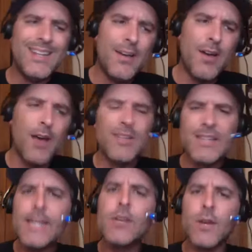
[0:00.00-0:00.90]
of a
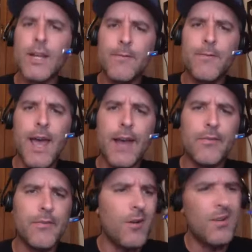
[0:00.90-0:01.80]
lingering effect so
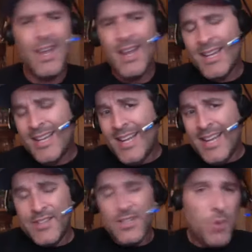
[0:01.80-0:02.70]
it's
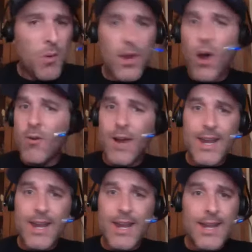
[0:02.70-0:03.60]
just where we are right
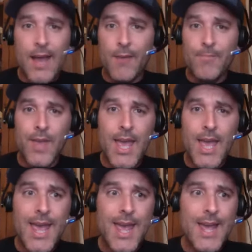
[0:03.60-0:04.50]
now
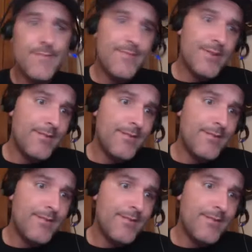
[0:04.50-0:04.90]
and